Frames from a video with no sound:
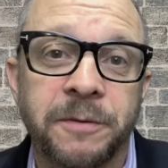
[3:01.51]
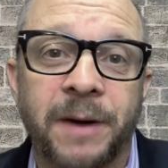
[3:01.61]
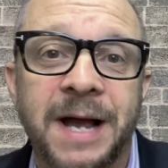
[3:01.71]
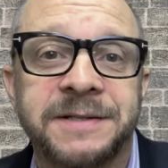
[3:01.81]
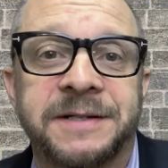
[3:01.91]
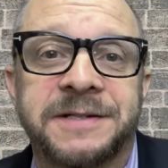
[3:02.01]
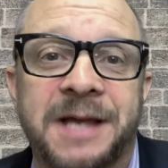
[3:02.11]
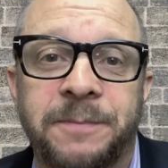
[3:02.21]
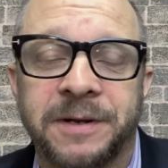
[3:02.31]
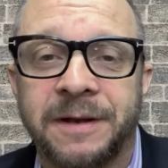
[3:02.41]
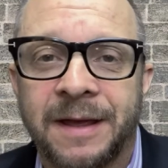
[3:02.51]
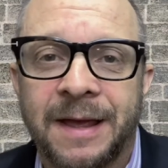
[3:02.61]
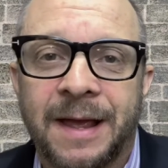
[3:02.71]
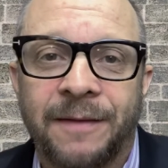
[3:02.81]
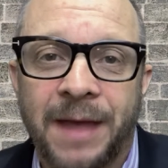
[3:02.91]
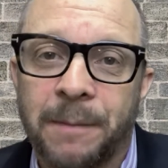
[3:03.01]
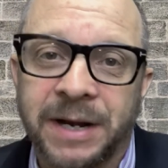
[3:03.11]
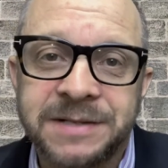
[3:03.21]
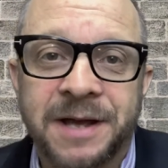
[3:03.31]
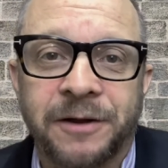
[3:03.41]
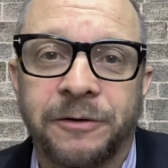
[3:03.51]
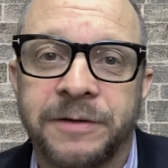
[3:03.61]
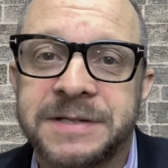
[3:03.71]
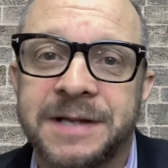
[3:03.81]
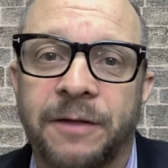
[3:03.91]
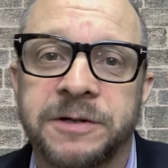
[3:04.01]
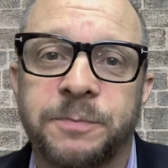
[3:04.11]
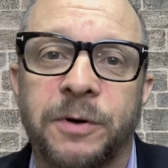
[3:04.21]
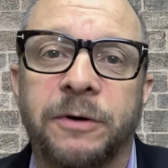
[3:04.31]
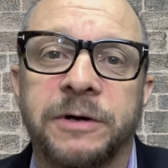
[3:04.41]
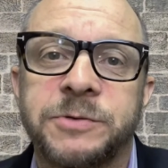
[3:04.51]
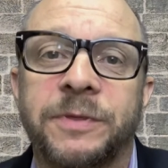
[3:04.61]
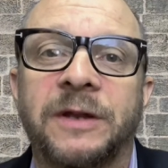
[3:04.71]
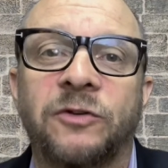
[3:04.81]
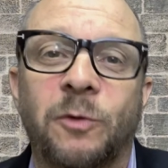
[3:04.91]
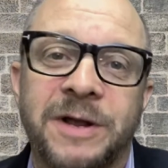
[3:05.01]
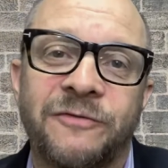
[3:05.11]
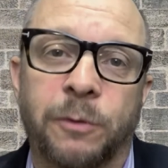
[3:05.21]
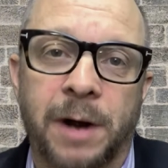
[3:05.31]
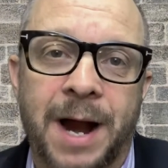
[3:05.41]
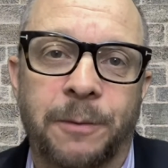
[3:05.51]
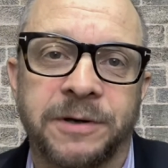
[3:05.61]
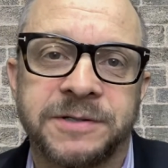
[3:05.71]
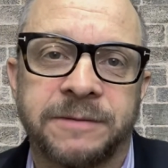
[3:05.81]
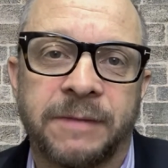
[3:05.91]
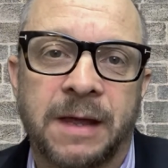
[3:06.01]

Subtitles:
buy is accepted, that money's got to go to the seller's brokerage within 24 hours.